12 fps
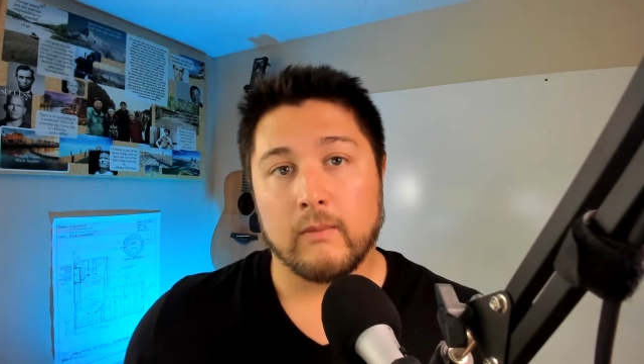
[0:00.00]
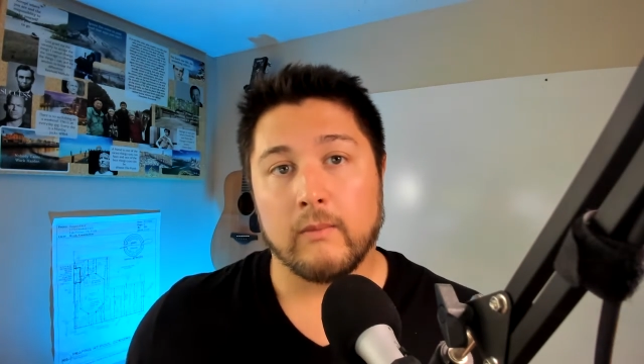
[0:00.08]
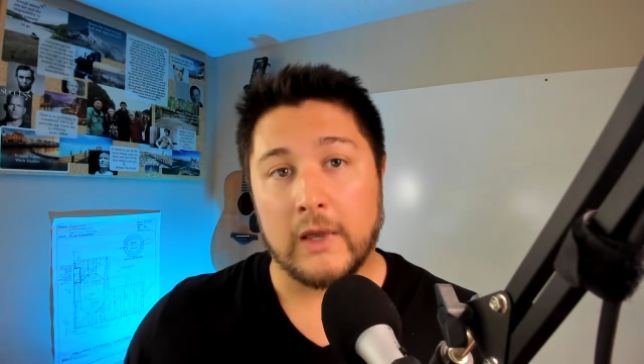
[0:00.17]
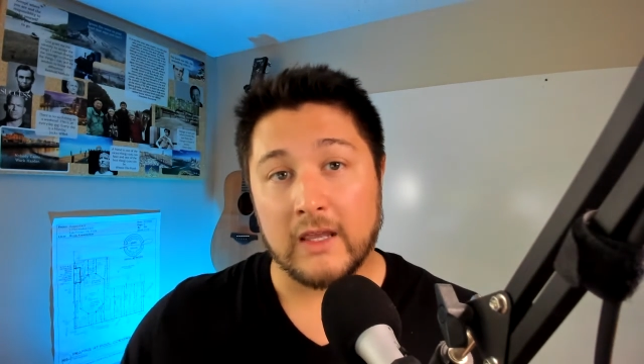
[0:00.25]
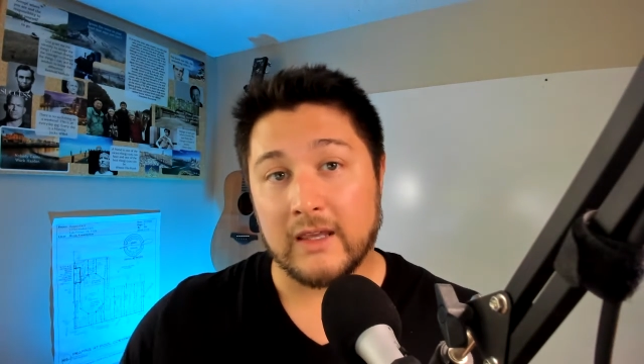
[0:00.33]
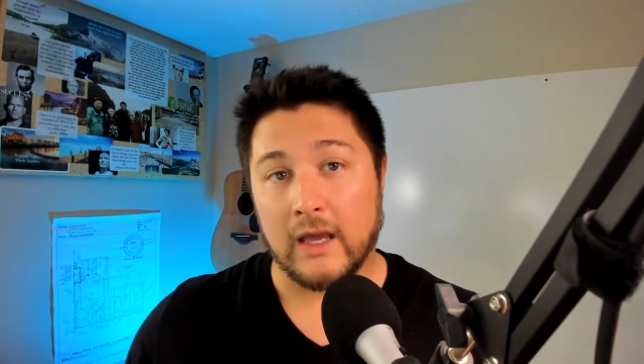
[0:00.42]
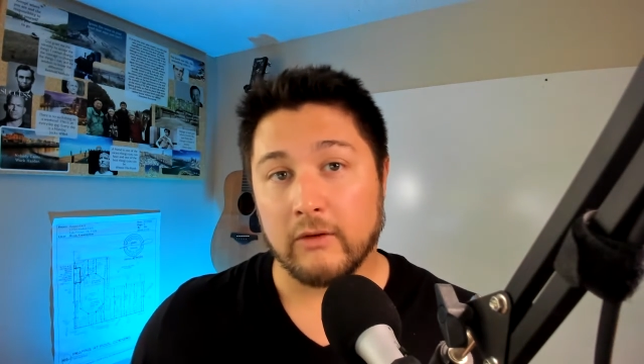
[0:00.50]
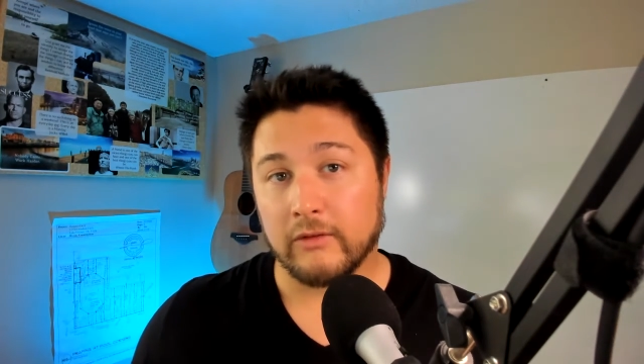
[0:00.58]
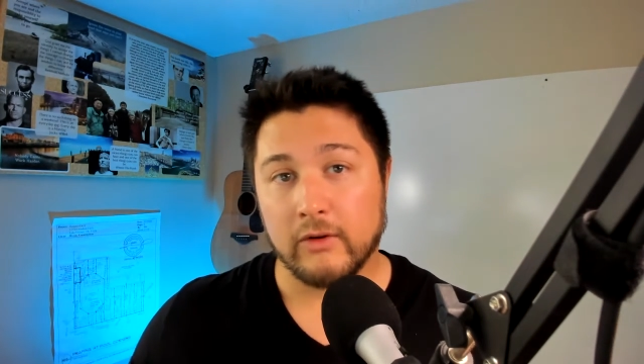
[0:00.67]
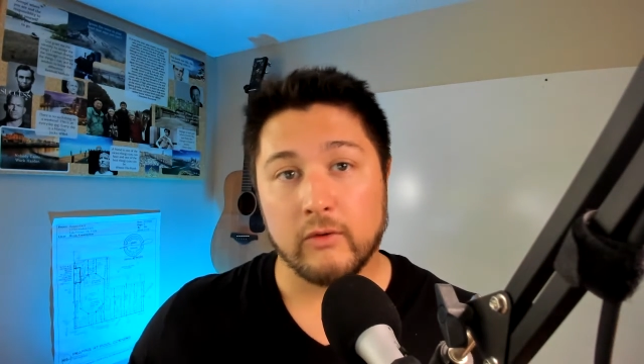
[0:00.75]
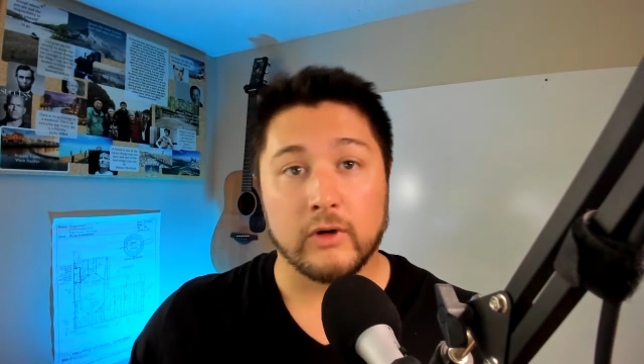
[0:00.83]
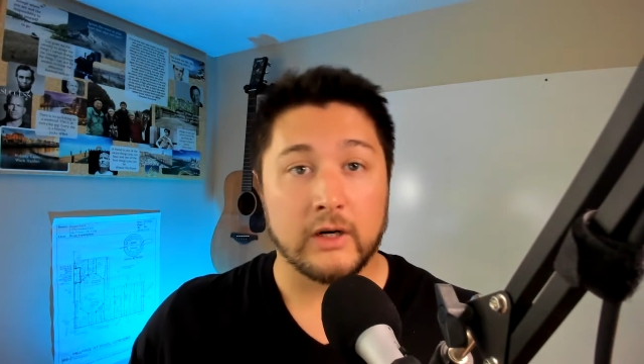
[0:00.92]
bank
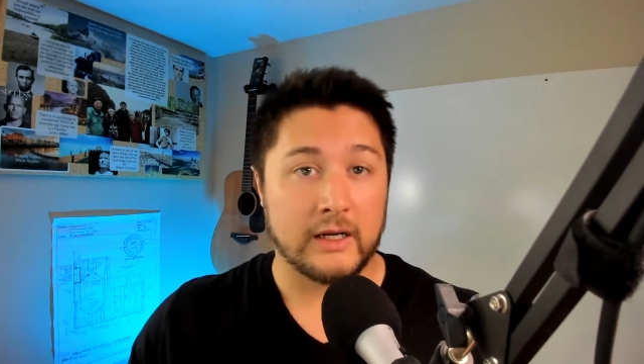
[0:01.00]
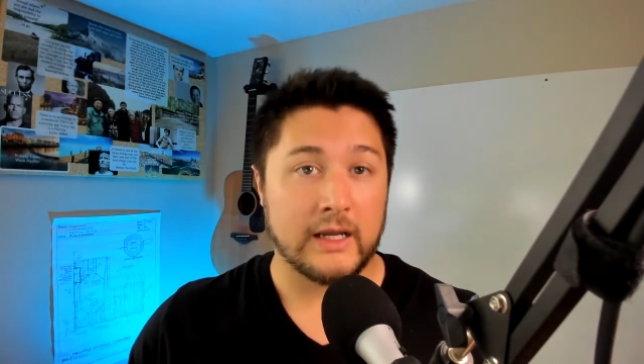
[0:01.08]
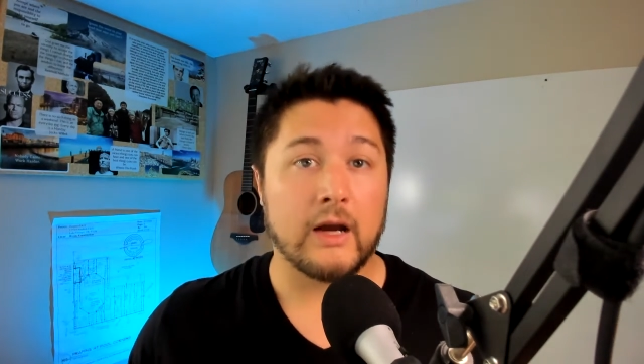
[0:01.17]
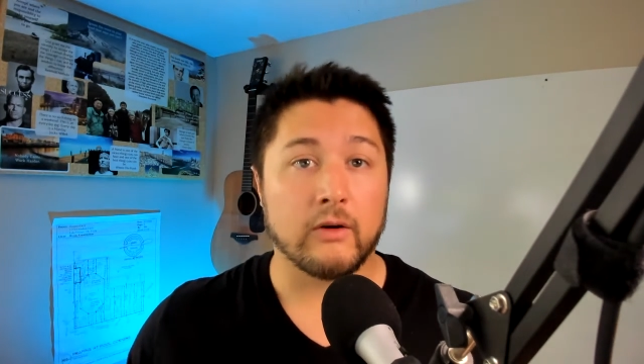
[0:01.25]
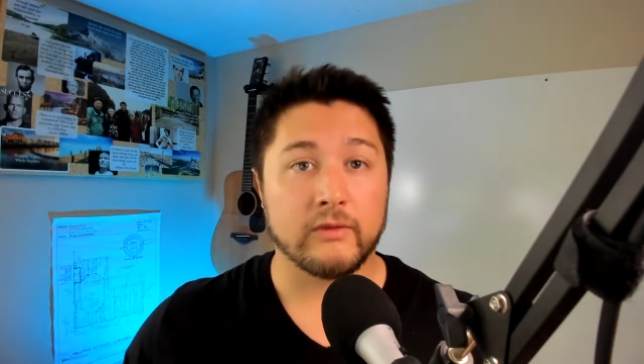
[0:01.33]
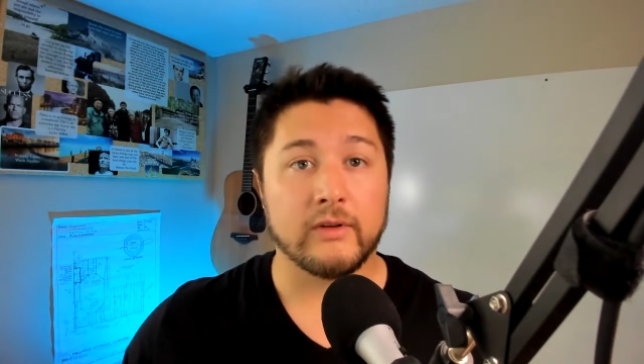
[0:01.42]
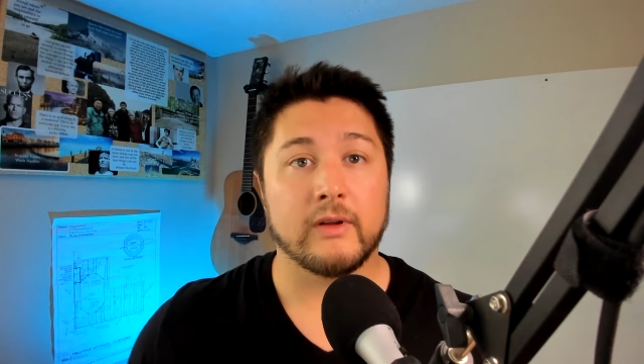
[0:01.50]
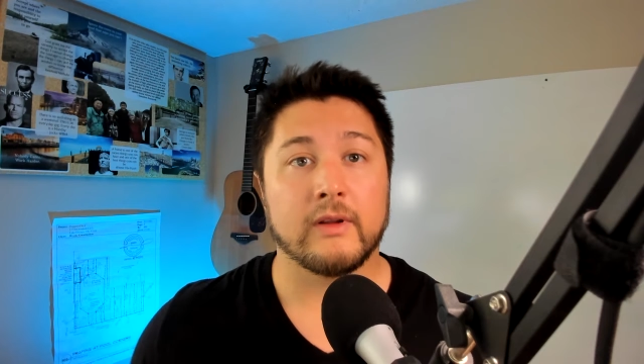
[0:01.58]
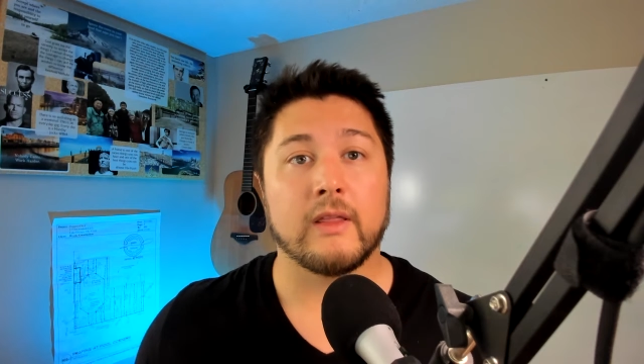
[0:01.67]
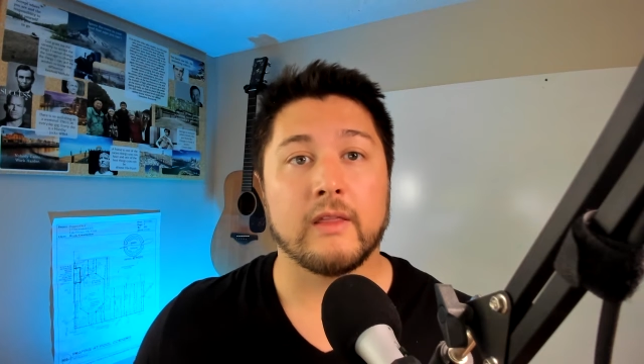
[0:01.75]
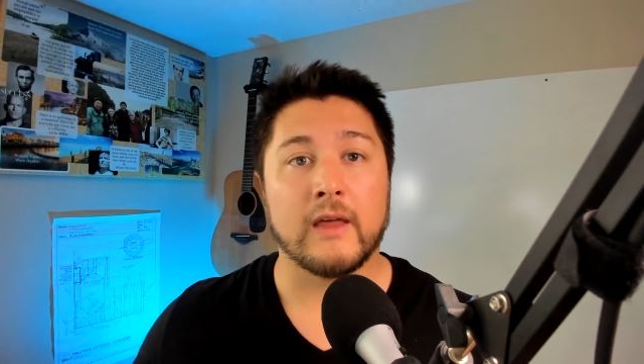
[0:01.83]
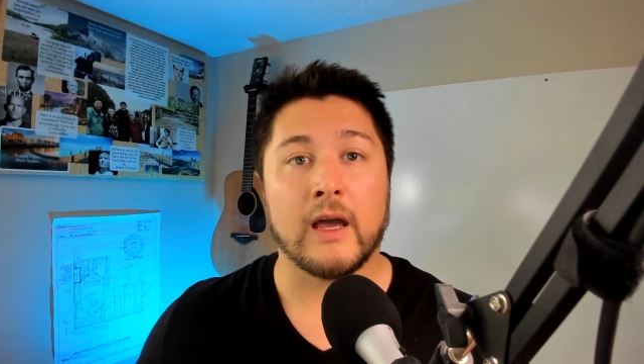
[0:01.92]
account or an account
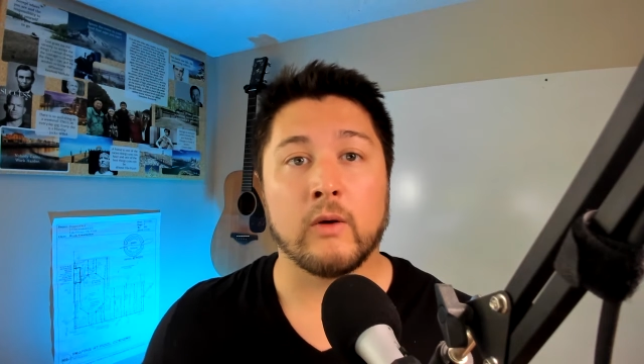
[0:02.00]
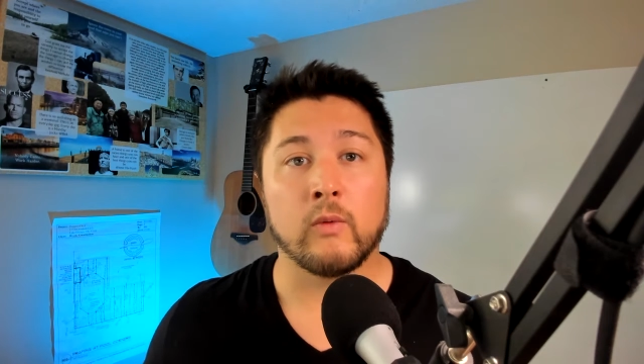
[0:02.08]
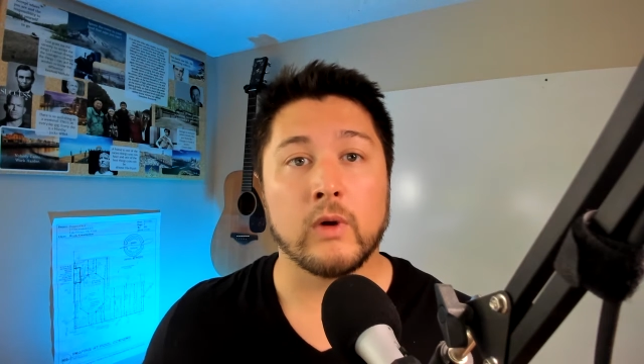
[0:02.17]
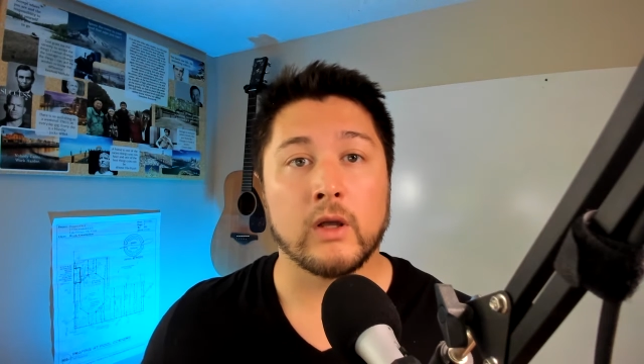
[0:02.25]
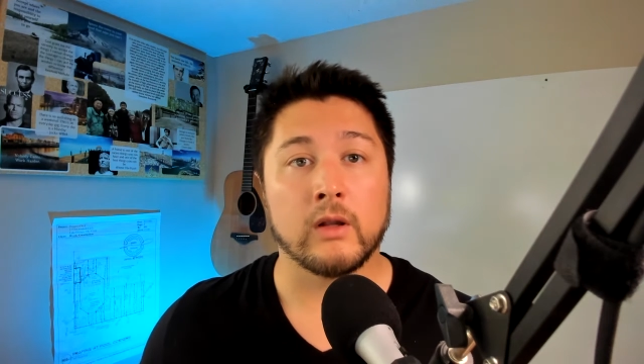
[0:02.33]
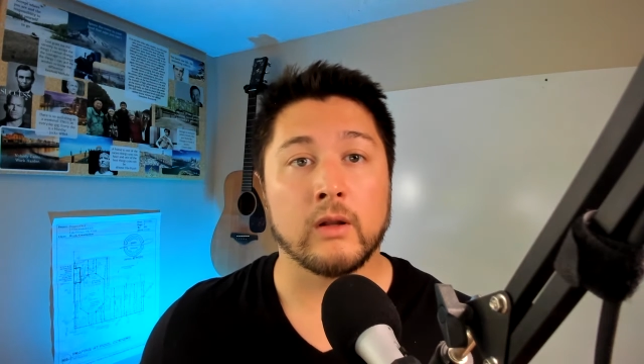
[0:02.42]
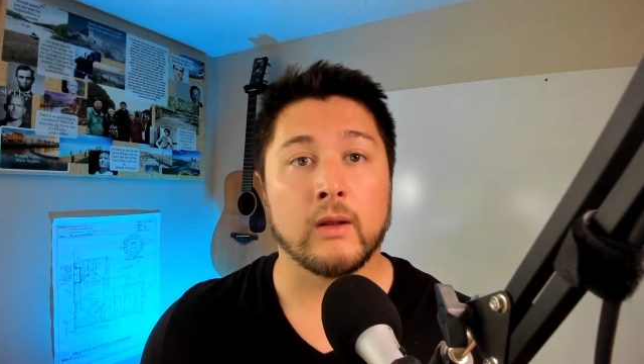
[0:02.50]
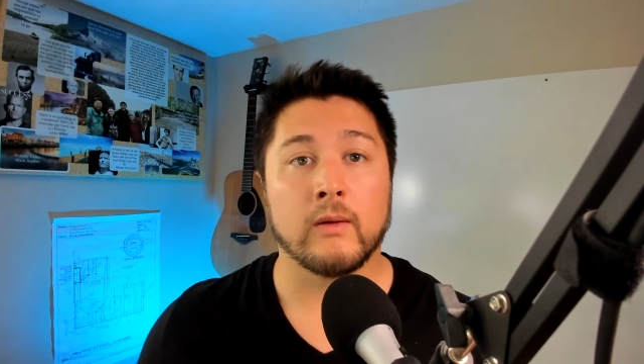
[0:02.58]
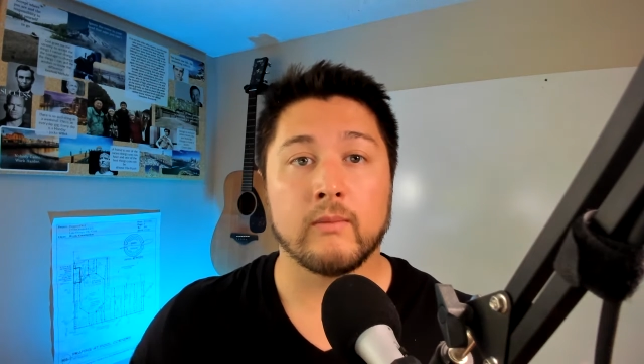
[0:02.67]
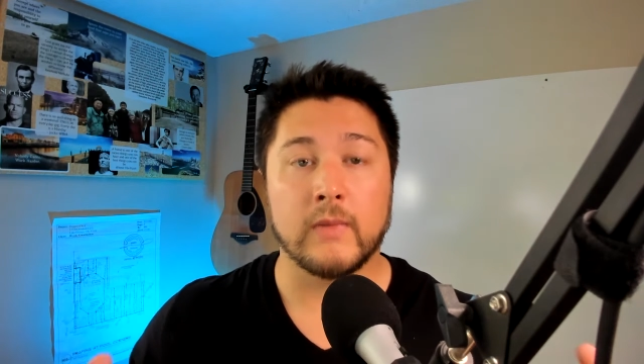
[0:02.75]
that will